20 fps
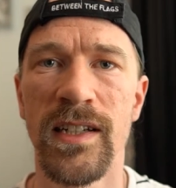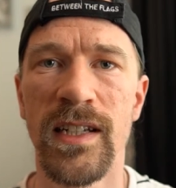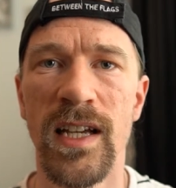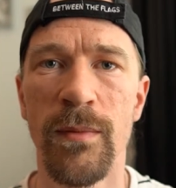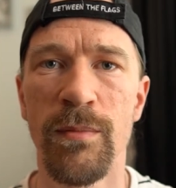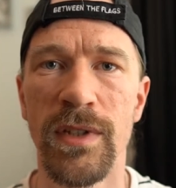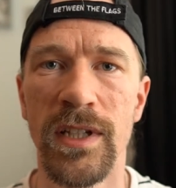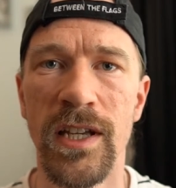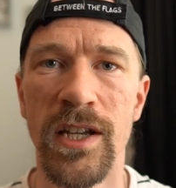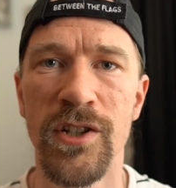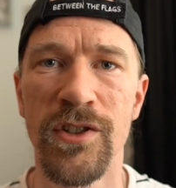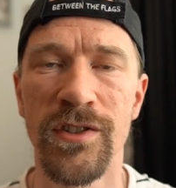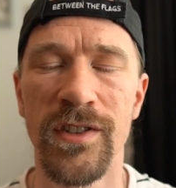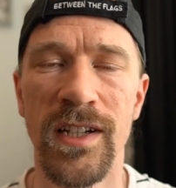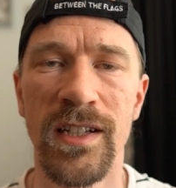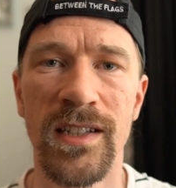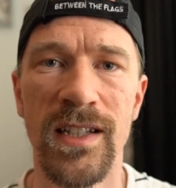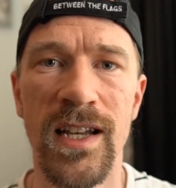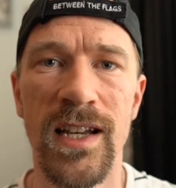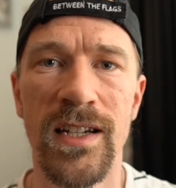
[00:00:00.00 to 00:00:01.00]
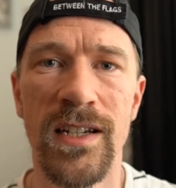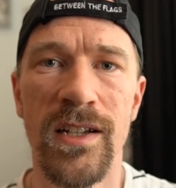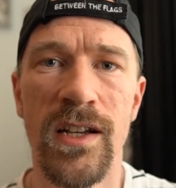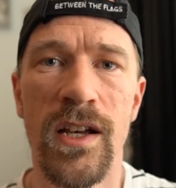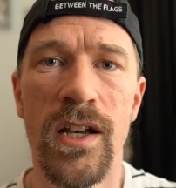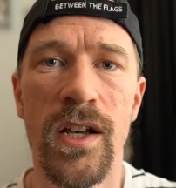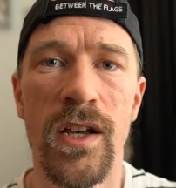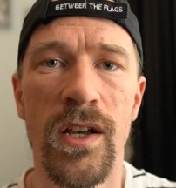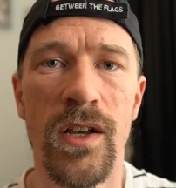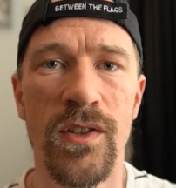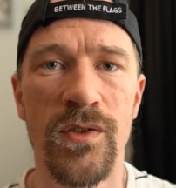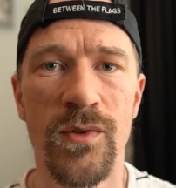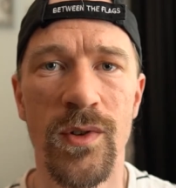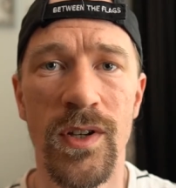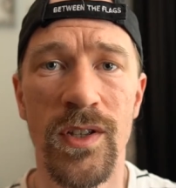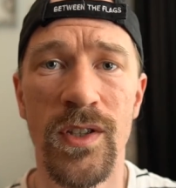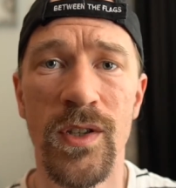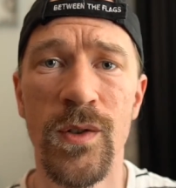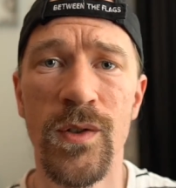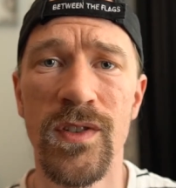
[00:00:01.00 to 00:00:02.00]
the application like that. So I
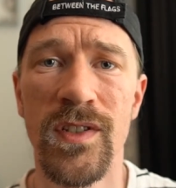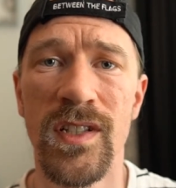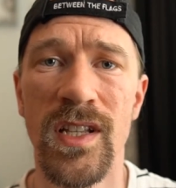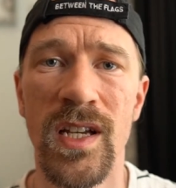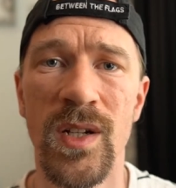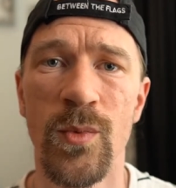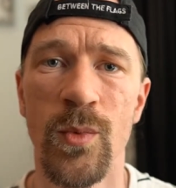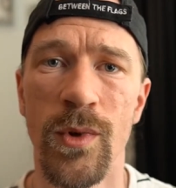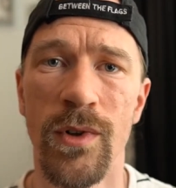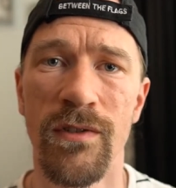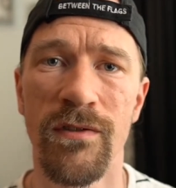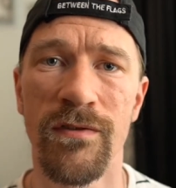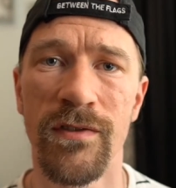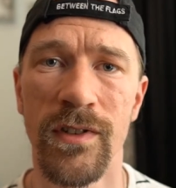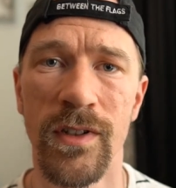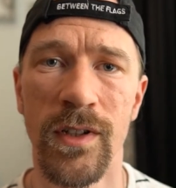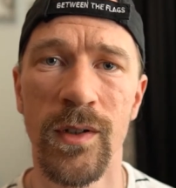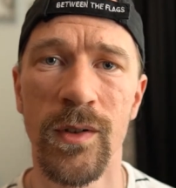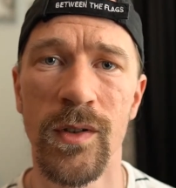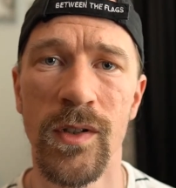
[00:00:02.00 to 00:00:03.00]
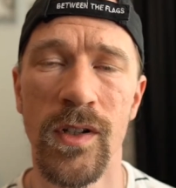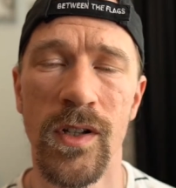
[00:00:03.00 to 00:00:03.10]
used that workflow